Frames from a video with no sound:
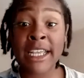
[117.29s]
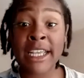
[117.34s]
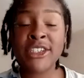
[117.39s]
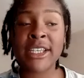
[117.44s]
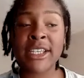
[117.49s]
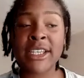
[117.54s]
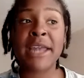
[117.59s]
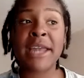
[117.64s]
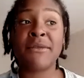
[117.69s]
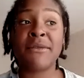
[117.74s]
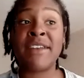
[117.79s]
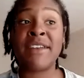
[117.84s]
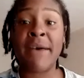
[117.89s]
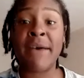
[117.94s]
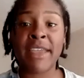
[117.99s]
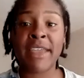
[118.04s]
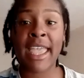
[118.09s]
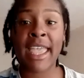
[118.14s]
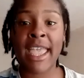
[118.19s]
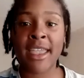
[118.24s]
to kind of
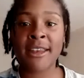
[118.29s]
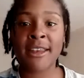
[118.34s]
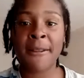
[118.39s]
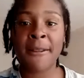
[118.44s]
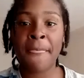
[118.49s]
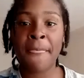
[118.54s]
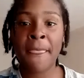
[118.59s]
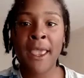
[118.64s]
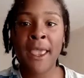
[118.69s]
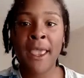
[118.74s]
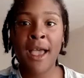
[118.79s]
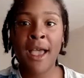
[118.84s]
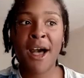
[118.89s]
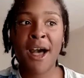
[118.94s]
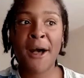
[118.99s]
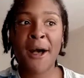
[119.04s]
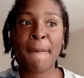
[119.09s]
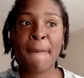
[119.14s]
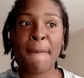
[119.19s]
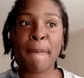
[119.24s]
navigate
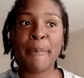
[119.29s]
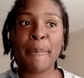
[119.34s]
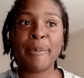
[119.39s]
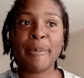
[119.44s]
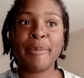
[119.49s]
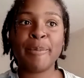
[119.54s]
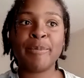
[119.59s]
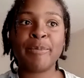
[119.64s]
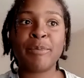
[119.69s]
um,